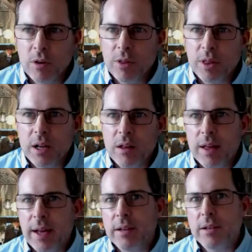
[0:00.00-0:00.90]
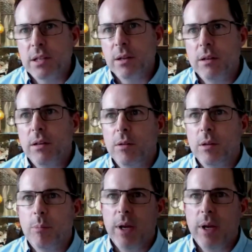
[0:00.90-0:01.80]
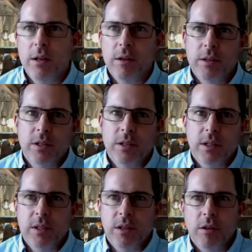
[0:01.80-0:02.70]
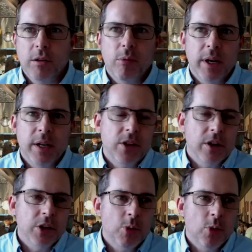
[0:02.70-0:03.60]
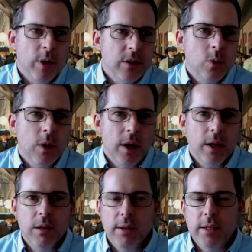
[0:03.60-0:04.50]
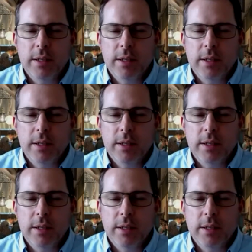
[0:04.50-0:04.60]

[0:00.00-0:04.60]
One other thing I'll add is the panel is another brand touch point as well.